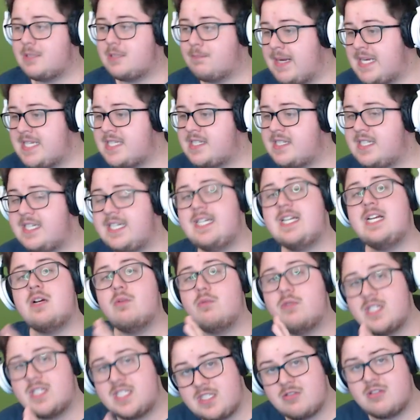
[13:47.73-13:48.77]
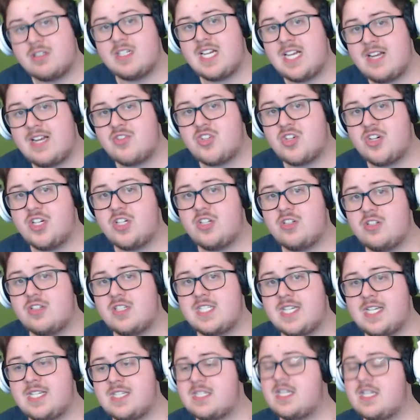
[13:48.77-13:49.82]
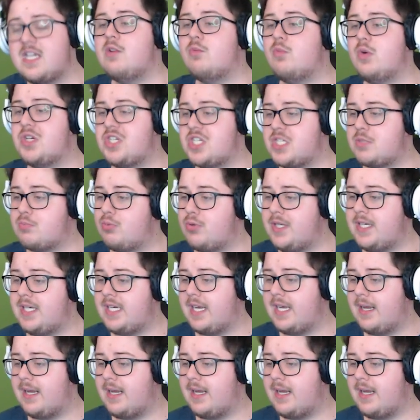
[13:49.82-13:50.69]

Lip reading: basically, we're still going to have Sonic content, we're just putting